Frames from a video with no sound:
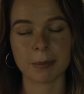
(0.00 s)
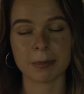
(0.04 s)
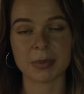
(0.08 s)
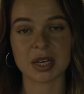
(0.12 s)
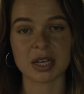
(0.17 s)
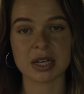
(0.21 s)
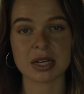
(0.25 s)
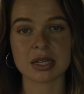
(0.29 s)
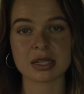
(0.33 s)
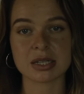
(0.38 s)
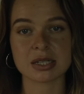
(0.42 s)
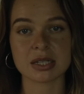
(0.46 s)

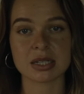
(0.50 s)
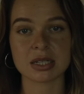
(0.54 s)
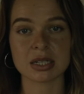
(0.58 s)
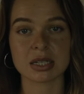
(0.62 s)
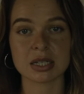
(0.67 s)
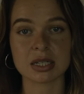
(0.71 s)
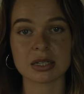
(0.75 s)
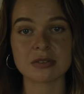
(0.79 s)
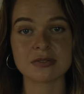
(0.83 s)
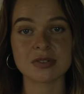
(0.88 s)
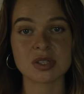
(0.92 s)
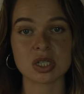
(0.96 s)
because
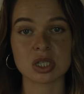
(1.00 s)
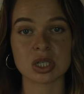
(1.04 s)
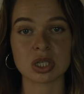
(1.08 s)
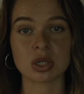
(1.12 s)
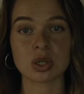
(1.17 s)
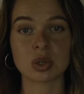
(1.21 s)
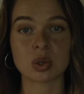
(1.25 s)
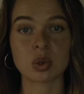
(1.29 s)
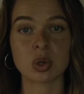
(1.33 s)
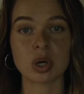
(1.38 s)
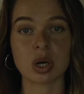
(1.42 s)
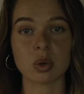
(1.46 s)
it gives
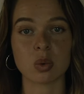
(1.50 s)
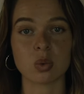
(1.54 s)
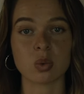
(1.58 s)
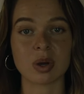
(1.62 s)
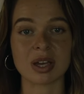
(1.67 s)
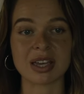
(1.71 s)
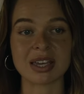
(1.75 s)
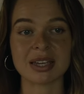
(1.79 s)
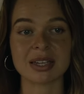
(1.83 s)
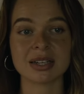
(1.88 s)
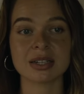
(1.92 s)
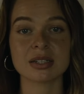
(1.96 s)
you a
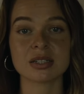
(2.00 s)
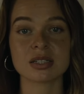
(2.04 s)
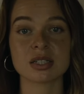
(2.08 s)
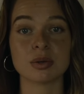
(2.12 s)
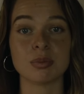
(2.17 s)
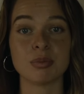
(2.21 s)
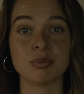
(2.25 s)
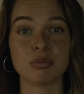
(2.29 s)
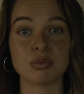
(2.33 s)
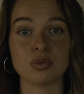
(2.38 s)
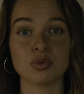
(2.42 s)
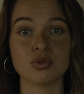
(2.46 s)
way
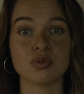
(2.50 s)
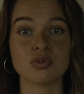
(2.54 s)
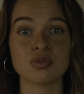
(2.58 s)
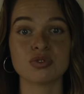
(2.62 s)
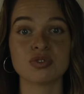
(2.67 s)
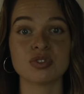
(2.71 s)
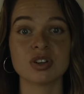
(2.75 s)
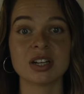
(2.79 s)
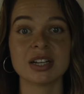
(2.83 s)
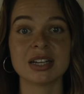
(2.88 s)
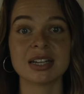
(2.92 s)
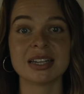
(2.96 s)
to
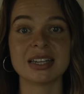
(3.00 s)
move